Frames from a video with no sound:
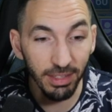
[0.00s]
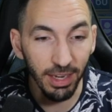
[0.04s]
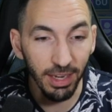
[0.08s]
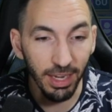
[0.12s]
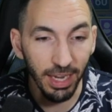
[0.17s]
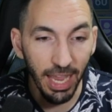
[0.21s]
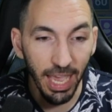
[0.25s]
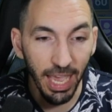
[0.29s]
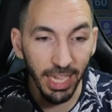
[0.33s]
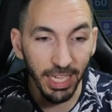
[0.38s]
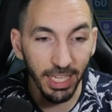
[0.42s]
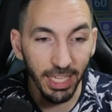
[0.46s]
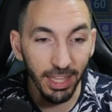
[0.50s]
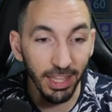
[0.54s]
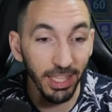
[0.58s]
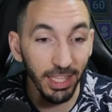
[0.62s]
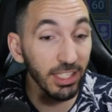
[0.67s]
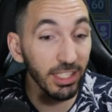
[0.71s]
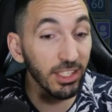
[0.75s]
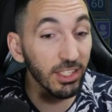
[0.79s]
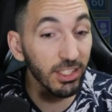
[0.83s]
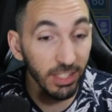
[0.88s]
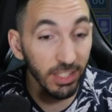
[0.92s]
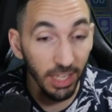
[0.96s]
like the
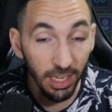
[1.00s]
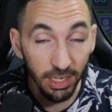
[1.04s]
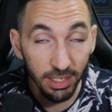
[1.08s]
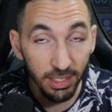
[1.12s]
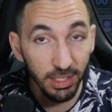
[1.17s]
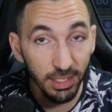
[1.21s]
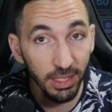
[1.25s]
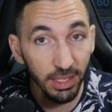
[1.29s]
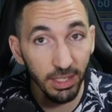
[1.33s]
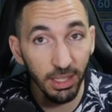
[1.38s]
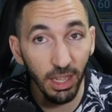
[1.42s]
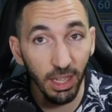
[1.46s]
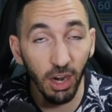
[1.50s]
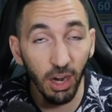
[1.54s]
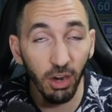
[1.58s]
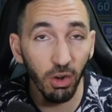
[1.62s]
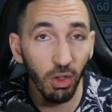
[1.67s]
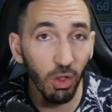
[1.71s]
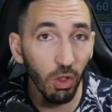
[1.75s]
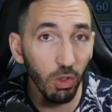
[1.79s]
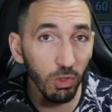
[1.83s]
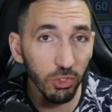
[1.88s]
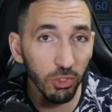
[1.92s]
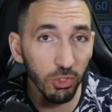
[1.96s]
stun set are
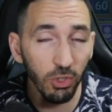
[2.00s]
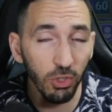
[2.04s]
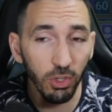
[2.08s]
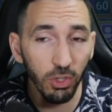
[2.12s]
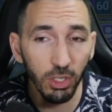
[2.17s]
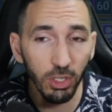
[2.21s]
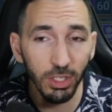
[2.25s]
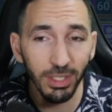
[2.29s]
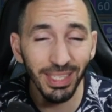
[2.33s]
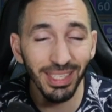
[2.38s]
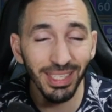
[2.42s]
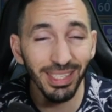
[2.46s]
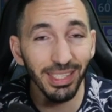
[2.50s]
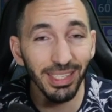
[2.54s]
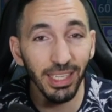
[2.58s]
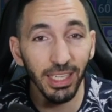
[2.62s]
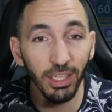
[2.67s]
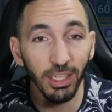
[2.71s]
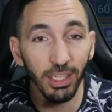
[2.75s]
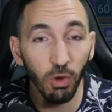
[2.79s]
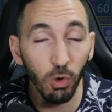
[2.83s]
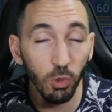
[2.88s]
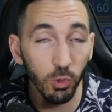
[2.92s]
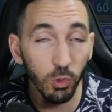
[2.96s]
also good since
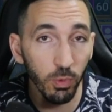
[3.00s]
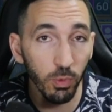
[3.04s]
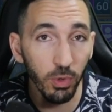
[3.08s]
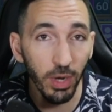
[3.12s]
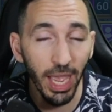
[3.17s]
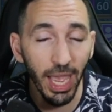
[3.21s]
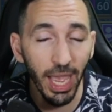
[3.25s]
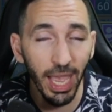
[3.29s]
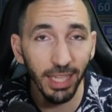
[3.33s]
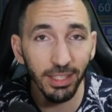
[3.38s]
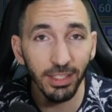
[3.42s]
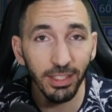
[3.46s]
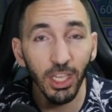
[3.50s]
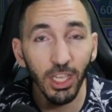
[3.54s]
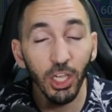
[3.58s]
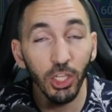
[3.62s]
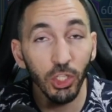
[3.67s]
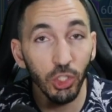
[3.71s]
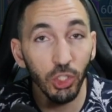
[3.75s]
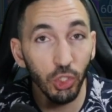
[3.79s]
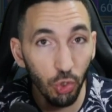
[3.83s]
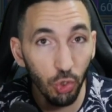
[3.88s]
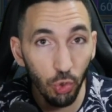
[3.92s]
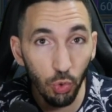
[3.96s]
GHOSTBORN has
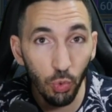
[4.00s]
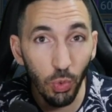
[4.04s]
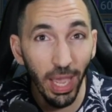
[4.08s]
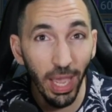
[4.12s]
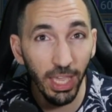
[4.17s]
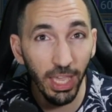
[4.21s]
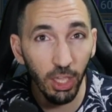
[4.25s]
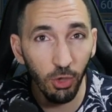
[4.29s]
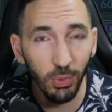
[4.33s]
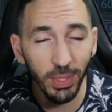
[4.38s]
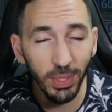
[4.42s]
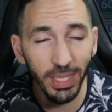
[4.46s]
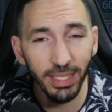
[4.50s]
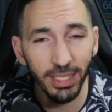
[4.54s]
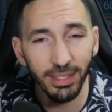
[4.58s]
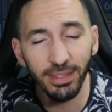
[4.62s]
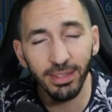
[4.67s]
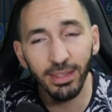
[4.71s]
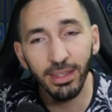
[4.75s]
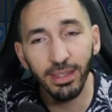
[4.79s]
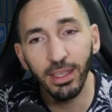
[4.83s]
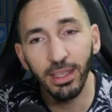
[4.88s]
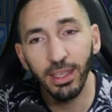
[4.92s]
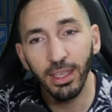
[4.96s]
2 AoEs.
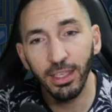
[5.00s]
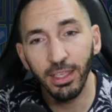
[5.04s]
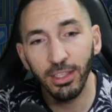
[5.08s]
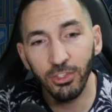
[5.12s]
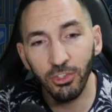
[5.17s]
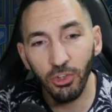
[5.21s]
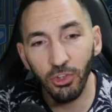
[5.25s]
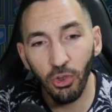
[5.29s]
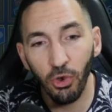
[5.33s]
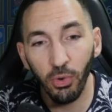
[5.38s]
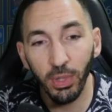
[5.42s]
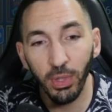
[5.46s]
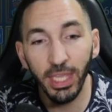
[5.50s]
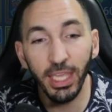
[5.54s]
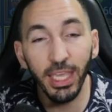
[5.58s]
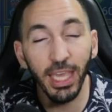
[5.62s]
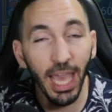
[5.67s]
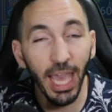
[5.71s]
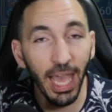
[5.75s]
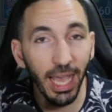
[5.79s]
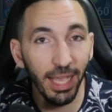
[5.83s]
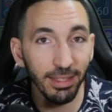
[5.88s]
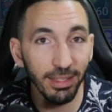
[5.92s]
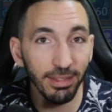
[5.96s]
So he
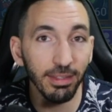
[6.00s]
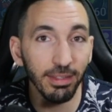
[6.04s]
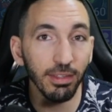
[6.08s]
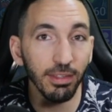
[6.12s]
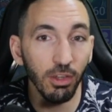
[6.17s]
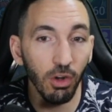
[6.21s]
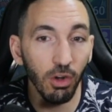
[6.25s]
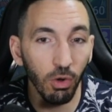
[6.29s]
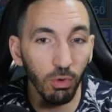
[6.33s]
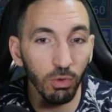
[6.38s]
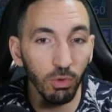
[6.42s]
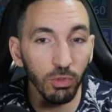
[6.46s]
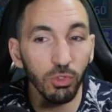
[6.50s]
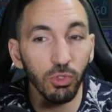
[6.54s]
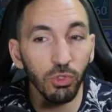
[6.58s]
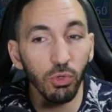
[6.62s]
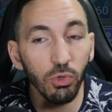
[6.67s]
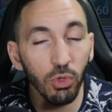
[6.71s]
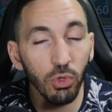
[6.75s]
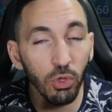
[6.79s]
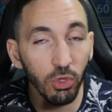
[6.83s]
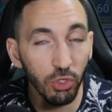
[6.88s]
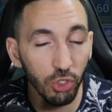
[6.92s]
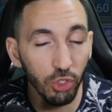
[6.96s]
has, 2
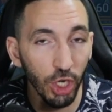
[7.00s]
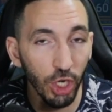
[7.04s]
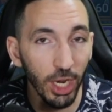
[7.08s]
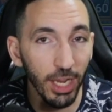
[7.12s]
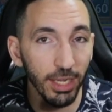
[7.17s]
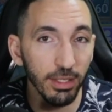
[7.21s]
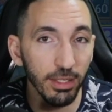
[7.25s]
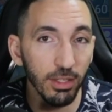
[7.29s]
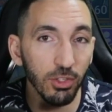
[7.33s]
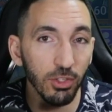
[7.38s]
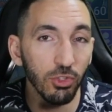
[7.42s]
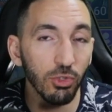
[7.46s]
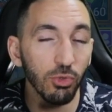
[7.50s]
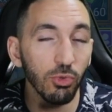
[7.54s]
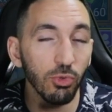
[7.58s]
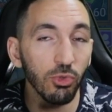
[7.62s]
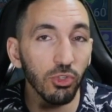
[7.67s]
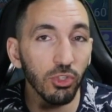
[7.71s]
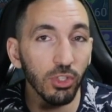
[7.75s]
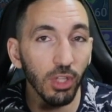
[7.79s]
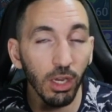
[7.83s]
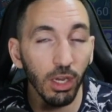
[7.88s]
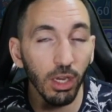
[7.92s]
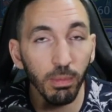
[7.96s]
good chances to
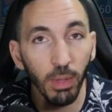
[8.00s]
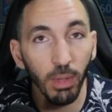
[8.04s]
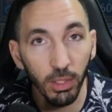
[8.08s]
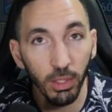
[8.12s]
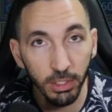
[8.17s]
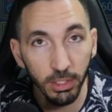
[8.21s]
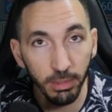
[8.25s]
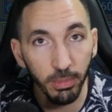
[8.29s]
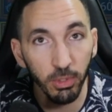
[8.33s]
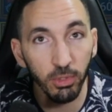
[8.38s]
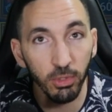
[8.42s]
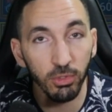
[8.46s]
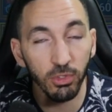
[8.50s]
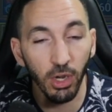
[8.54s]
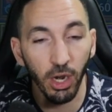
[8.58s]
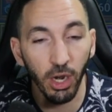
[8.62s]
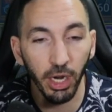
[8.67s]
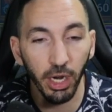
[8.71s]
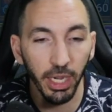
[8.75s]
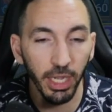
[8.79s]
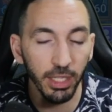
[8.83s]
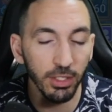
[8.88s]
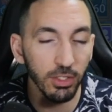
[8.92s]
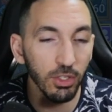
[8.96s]
stun multiple
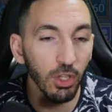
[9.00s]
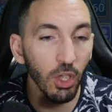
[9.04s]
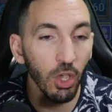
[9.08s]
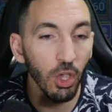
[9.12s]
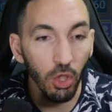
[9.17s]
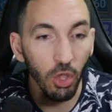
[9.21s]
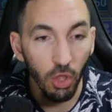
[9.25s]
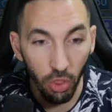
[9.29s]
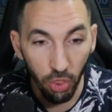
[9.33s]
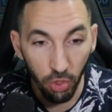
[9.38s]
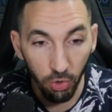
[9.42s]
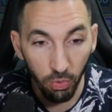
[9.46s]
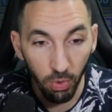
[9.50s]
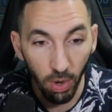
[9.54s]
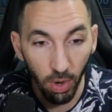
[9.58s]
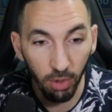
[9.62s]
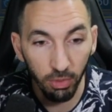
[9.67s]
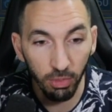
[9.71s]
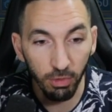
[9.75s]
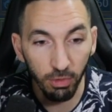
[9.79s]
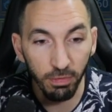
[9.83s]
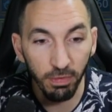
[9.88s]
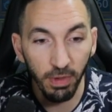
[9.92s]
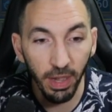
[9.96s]
targets
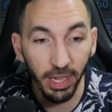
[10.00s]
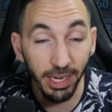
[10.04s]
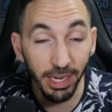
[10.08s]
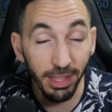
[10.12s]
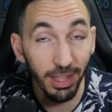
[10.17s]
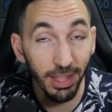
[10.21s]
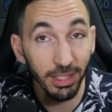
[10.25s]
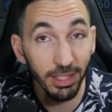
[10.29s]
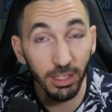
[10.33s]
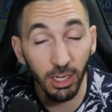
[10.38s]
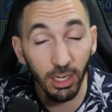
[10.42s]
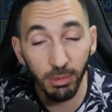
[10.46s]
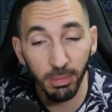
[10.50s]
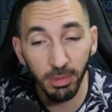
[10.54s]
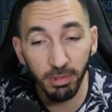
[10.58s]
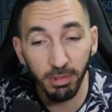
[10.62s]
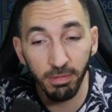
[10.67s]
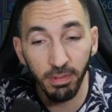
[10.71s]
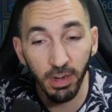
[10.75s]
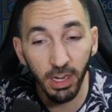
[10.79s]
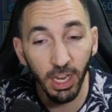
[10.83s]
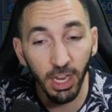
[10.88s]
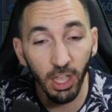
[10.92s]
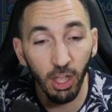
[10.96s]
throughout the fight. And that's going to be
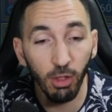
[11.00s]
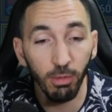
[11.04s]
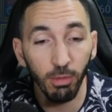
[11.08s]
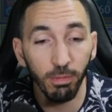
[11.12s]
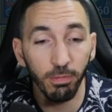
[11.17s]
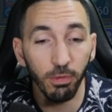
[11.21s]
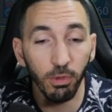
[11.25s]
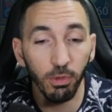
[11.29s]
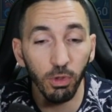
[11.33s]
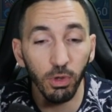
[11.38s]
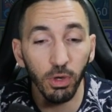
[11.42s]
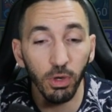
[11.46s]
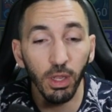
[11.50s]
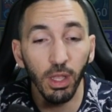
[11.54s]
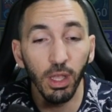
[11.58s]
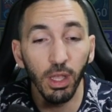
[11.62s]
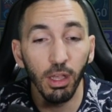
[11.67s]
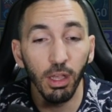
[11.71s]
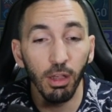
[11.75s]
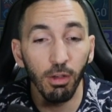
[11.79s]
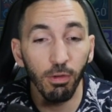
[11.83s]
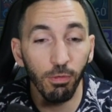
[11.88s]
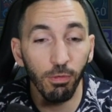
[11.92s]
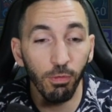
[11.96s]
very helpful
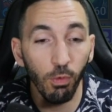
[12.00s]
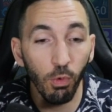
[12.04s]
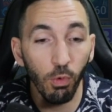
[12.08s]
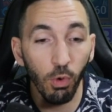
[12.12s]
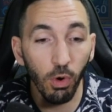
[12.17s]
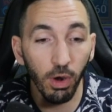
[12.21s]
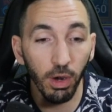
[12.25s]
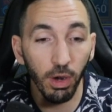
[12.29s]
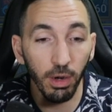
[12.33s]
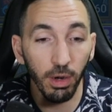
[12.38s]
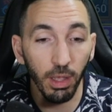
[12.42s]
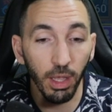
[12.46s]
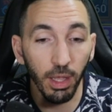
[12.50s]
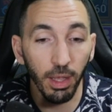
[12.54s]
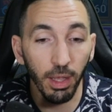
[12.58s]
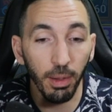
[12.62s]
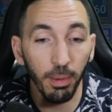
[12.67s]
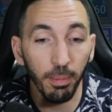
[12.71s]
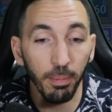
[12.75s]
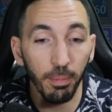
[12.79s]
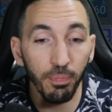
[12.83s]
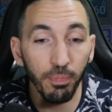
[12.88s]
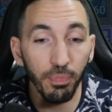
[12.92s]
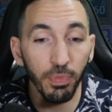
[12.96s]
for
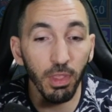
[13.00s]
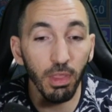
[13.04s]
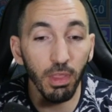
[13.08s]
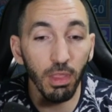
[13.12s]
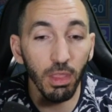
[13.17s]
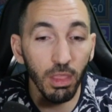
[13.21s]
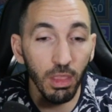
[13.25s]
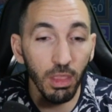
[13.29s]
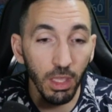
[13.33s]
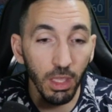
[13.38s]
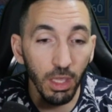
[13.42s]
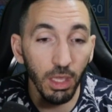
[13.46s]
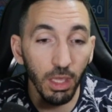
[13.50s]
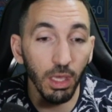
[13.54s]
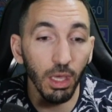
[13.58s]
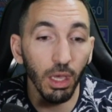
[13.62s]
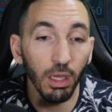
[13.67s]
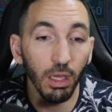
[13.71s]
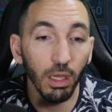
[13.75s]
the